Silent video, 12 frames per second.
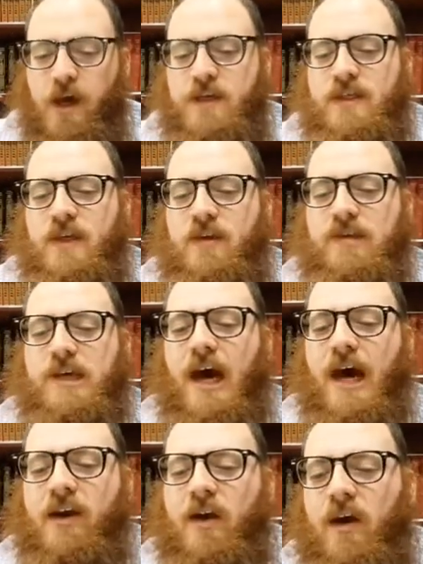the
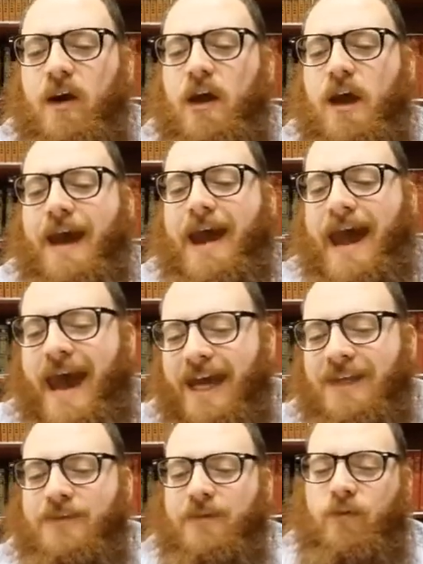entire
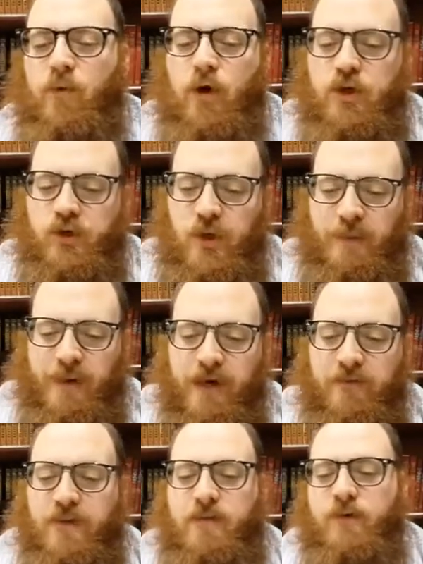act of worship
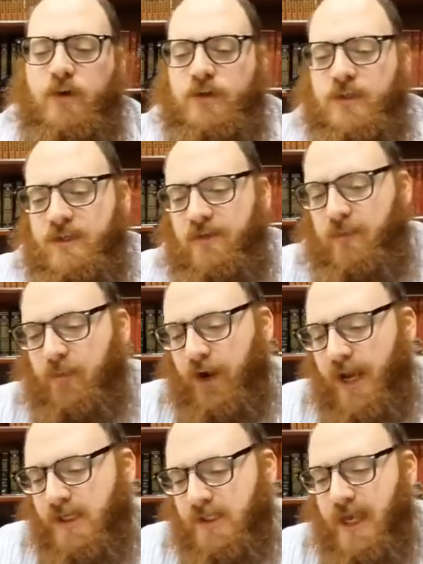of the verses of
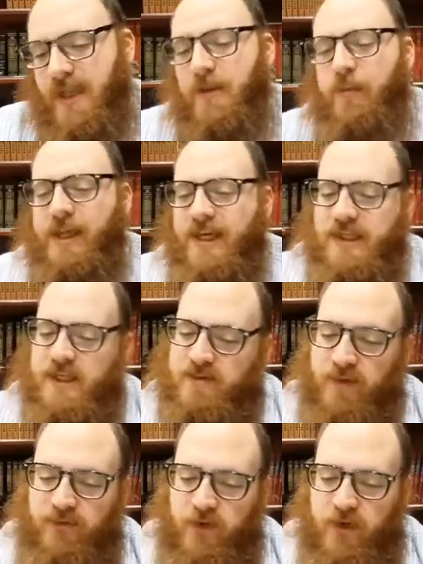praise and the blessings
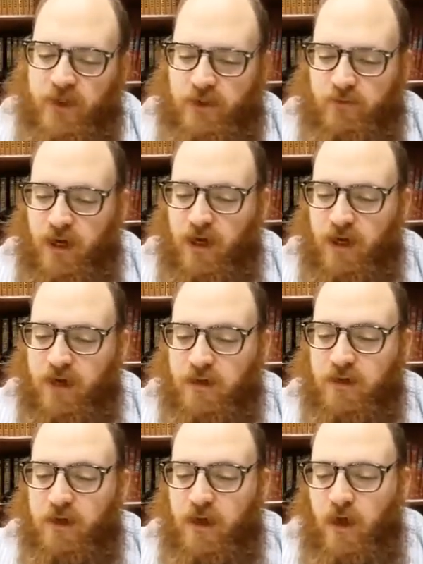before the Shema,
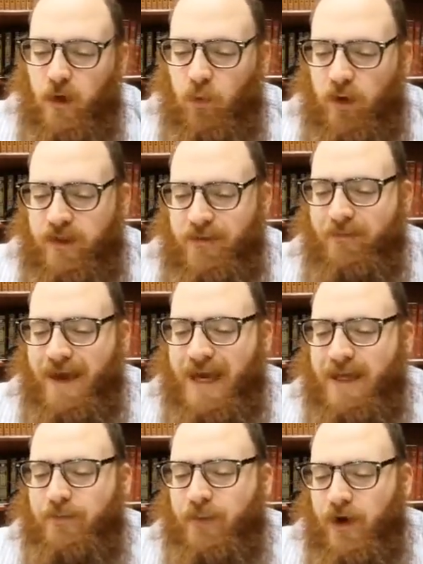where the
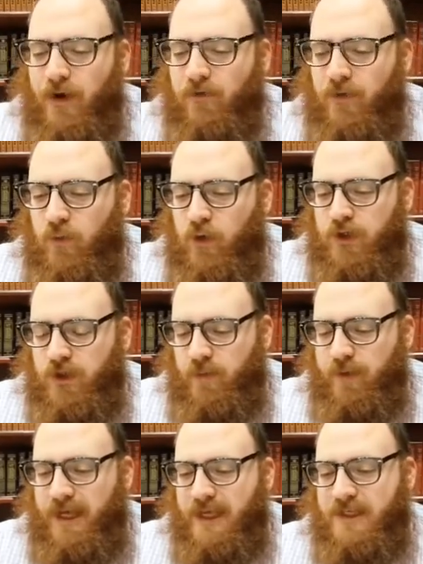main part of the
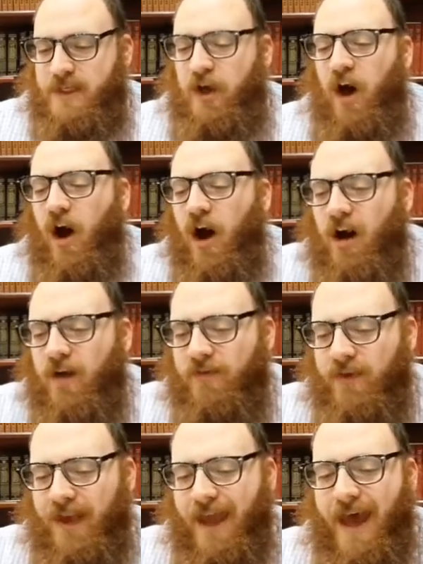worship is
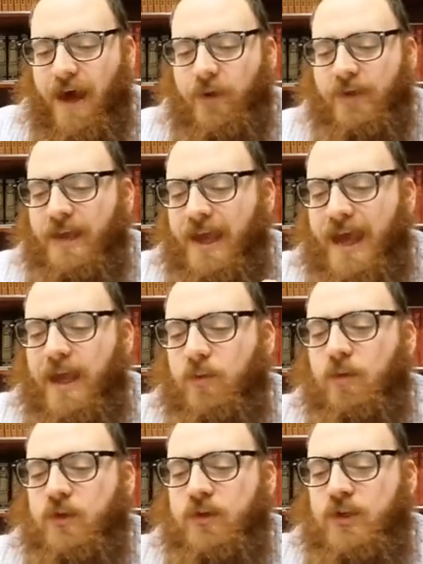carving out the
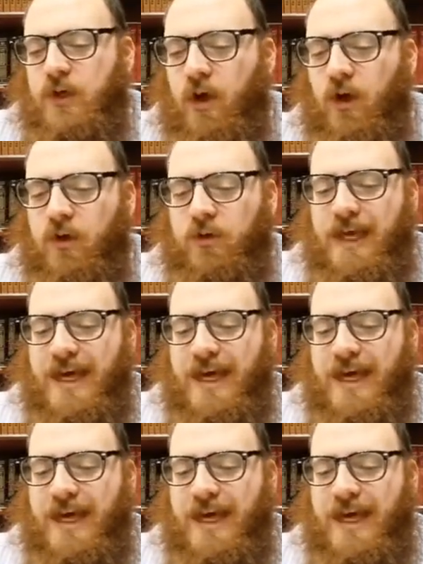animal soul,